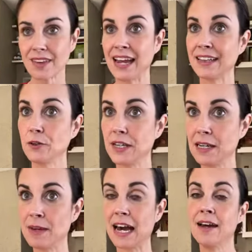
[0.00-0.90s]
and
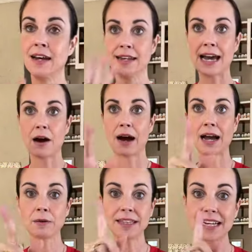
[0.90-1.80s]
leukemia. Now,
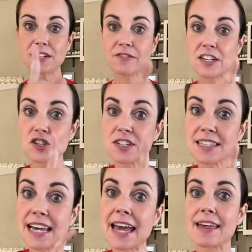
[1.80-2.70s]
I would like to venture to
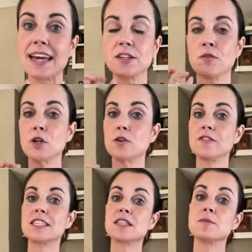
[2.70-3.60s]
say that I don't know if
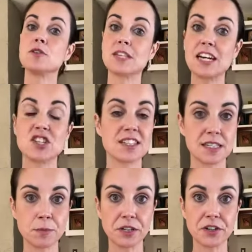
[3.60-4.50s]
it's the mutation,
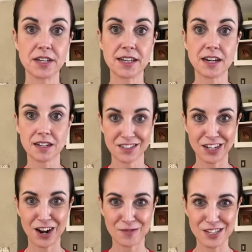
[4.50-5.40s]
similar to the, the
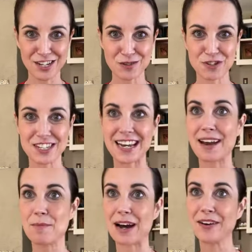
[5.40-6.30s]
conversation we just had
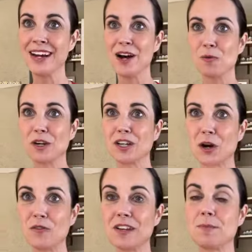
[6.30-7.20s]
about would
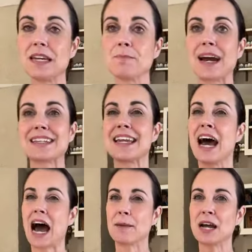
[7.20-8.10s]
COVID be impacted.
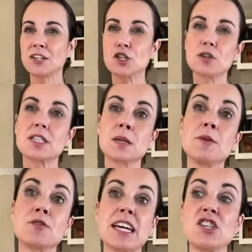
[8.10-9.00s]
I'm not sure it's the
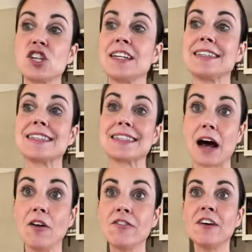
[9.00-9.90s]
mutation
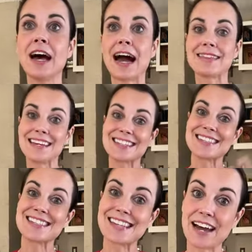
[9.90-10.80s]
itself. I think it's
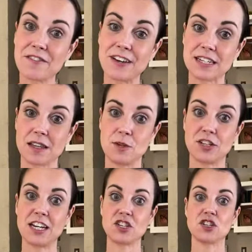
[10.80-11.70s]
the side effect of the
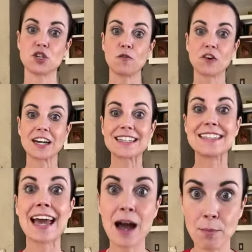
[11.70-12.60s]
mutation. So, for
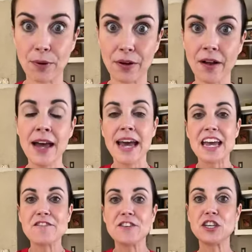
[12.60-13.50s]
example,
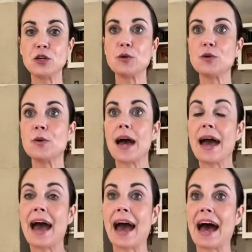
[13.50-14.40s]
if you
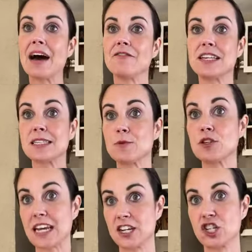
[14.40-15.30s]
have this
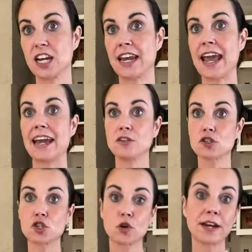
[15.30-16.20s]
mutation and you're
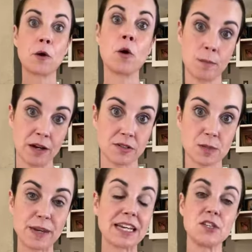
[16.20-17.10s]
storing hormones
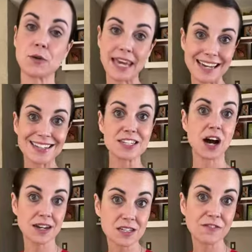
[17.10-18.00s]
because you can't
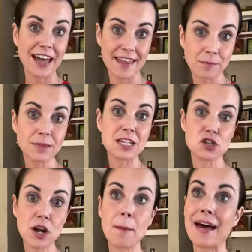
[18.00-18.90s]
detoxify them because
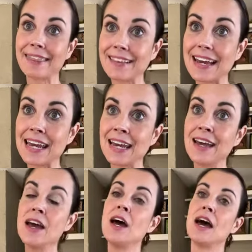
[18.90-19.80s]
you're not methylating,
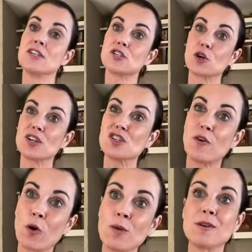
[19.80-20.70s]
Storage of
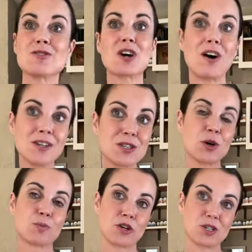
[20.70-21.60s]
hormones also
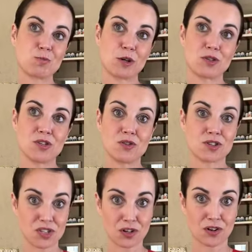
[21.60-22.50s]
predisposes you to
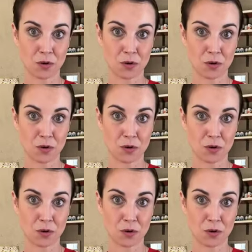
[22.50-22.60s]
certain